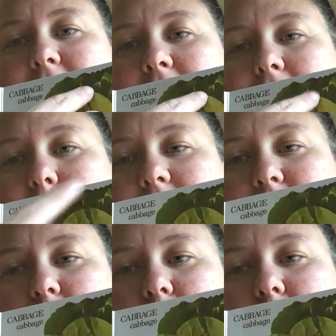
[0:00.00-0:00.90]

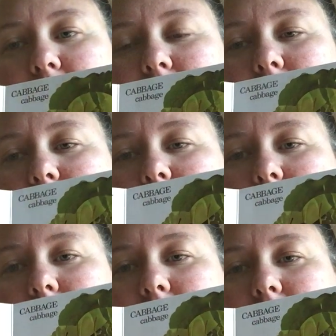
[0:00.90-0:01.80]
cabbage.
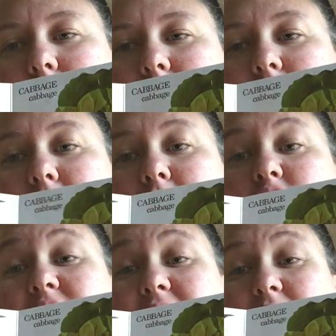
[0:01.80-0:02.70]

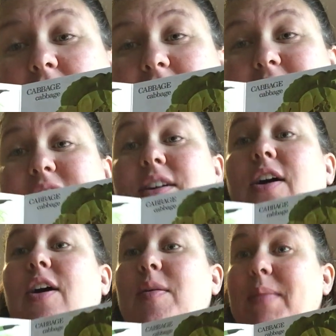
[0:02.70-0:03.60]
Cherries
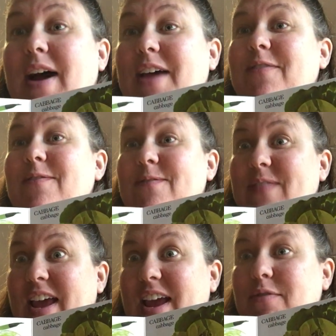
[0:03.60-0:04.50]
are my
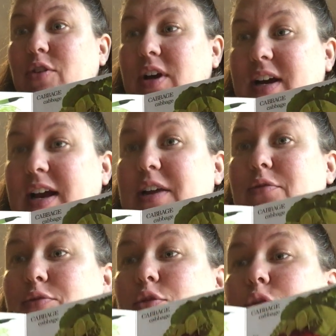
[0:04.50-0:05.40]
favorite kind
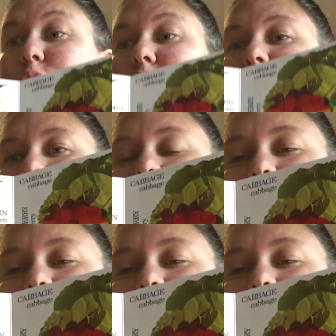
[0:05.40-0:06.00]
of fruit.